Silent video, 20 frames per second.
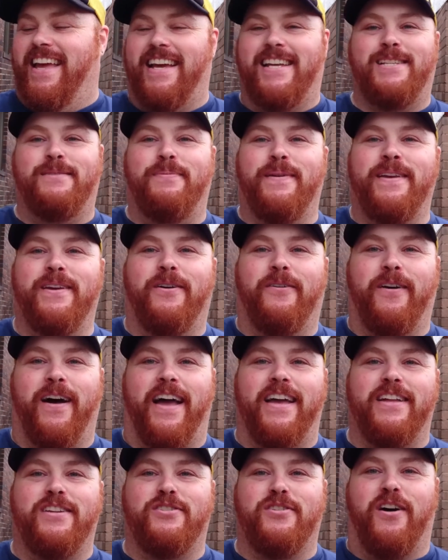XBO
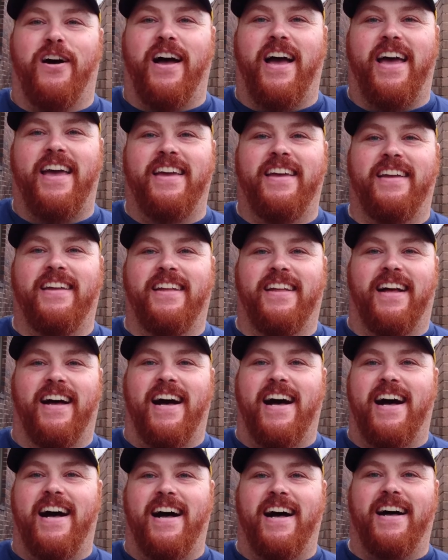HI.
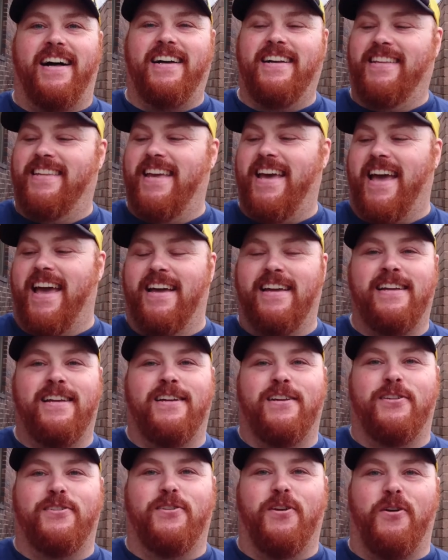Yeah,
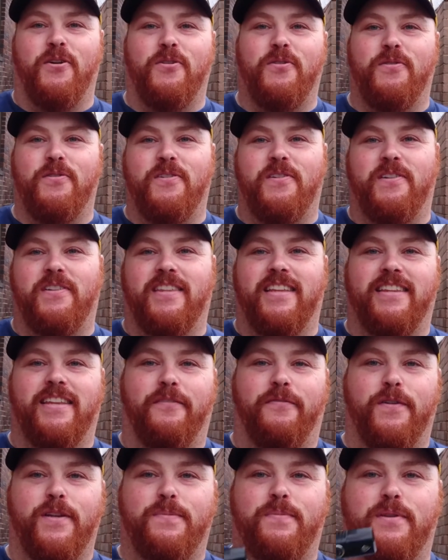so the
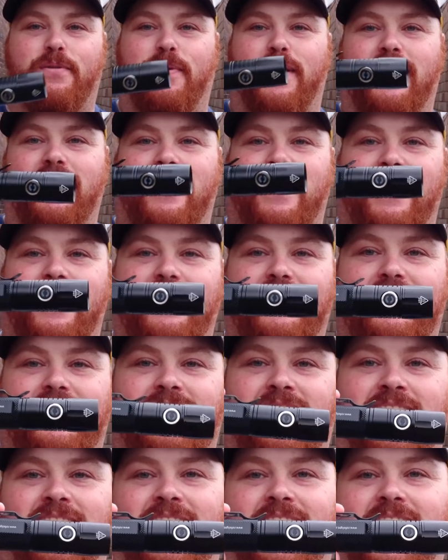difference between
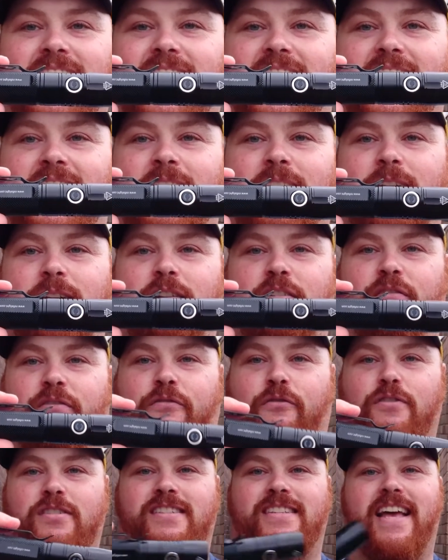this and
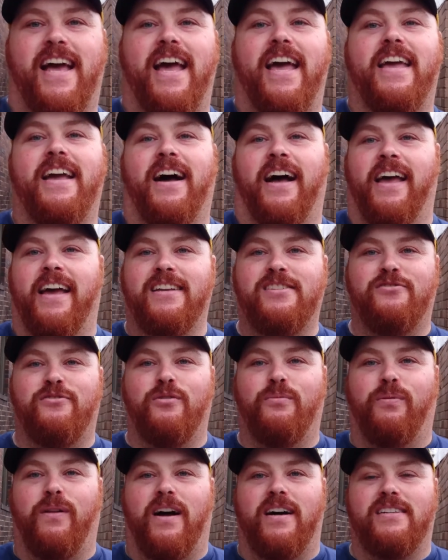for say
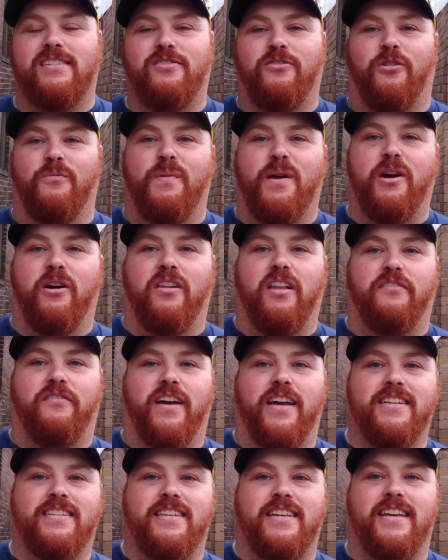S2 Plus or BLF
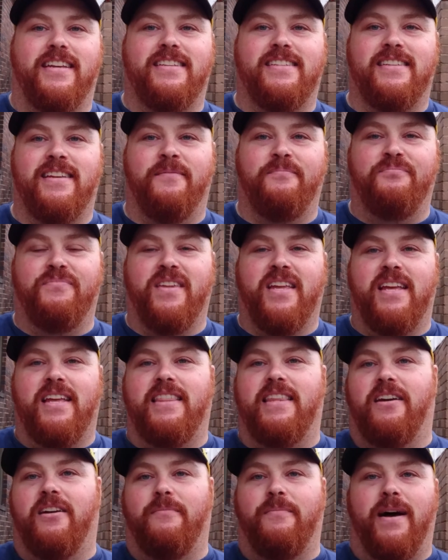A6,
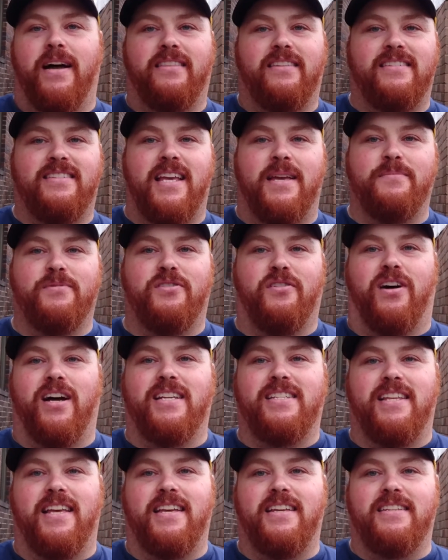they're about the same
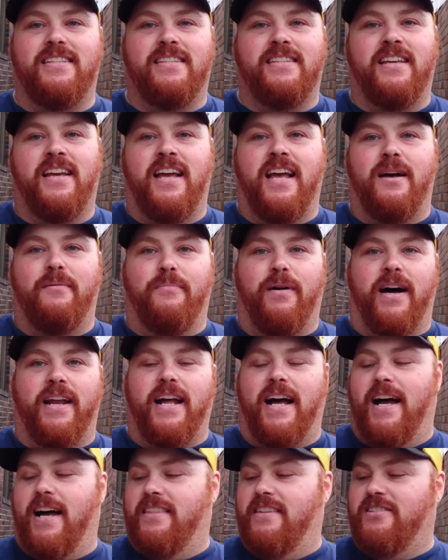size, these,
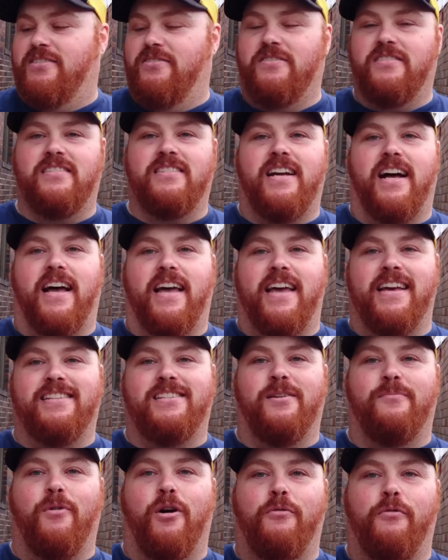but this uses a
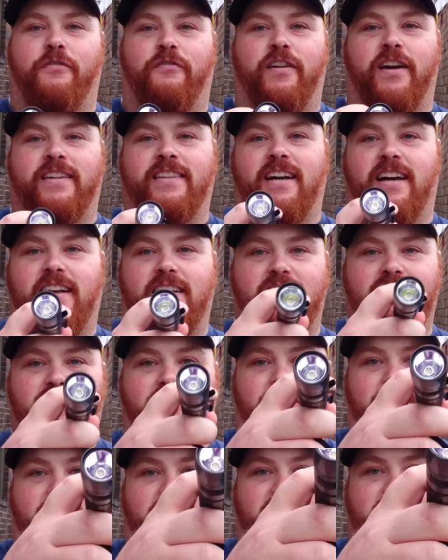SMO reflector,
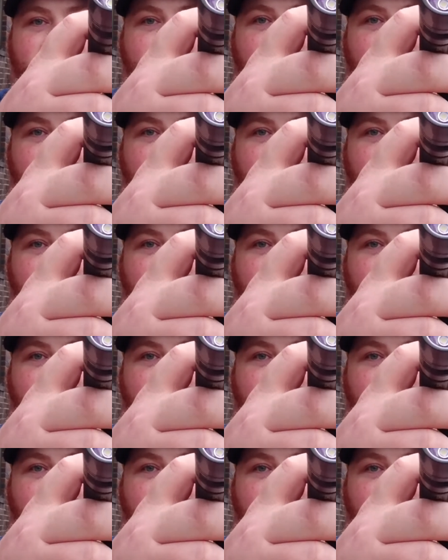so you can